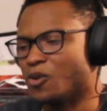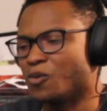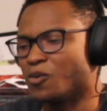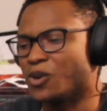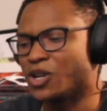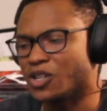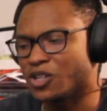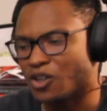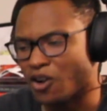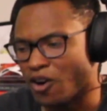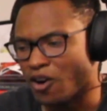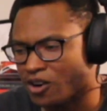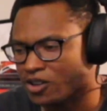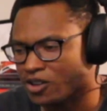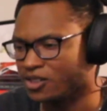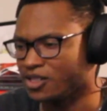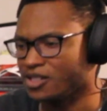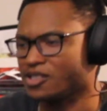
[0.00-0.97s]

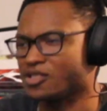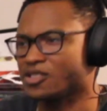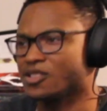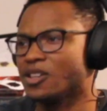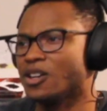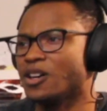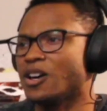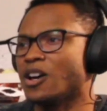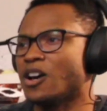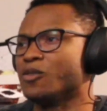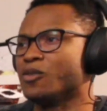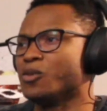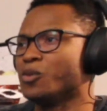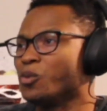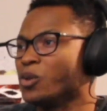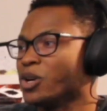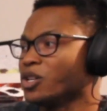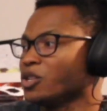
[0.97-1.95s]
regardless of
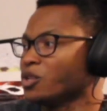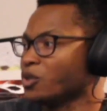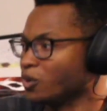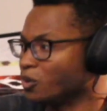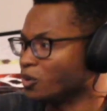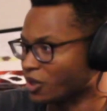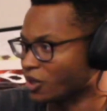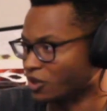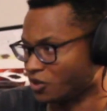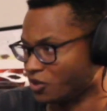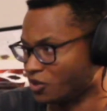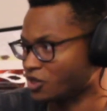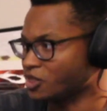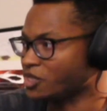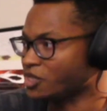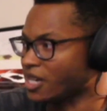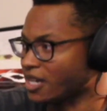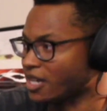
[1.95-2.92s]
what you
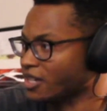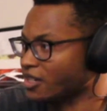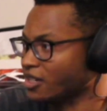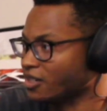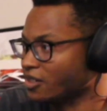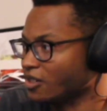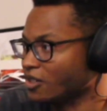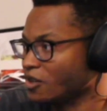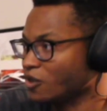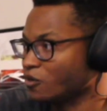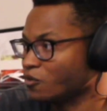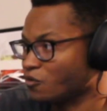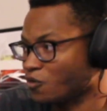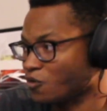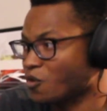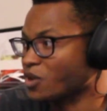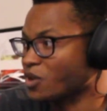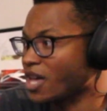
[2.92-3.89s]
understand
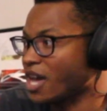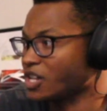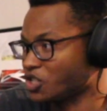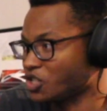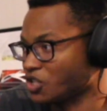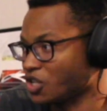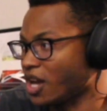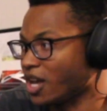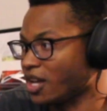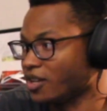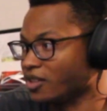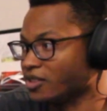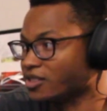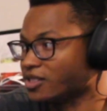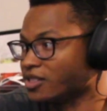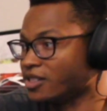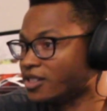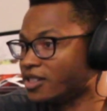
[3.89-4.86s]
for that
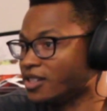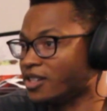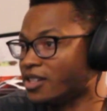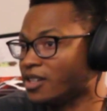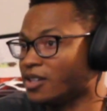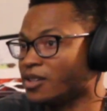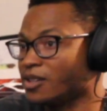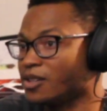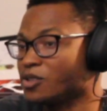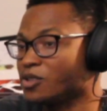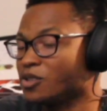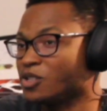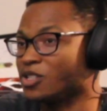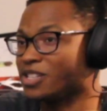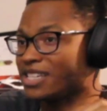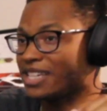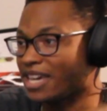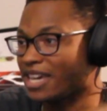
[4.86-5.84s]
child,
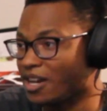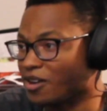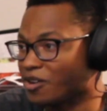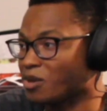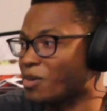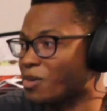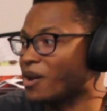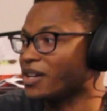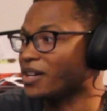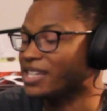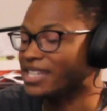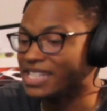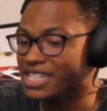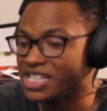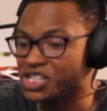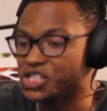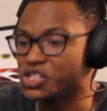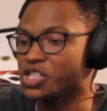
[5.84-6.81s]
to care about
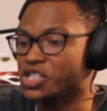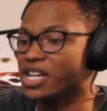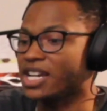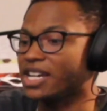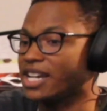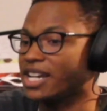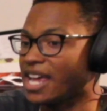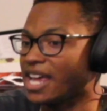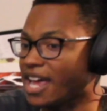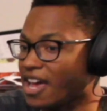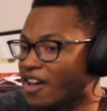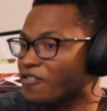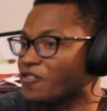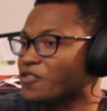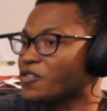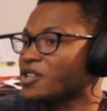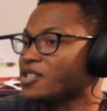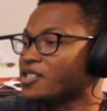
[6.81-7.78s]
each and
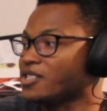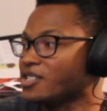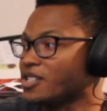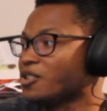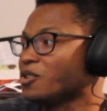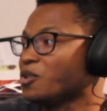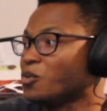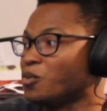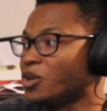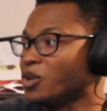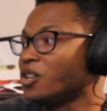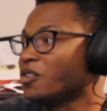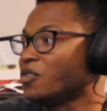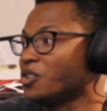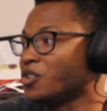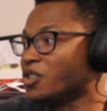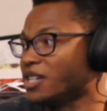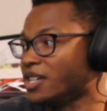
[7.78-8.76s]
every single one
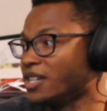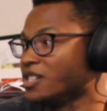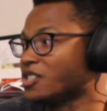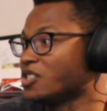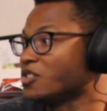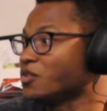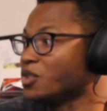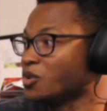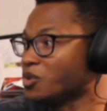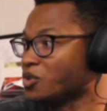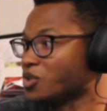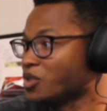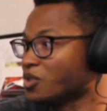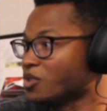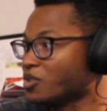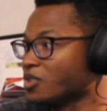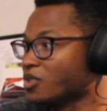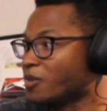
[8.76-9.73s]
of your kids'
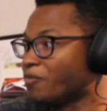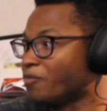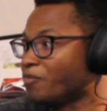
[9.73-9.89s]
futures.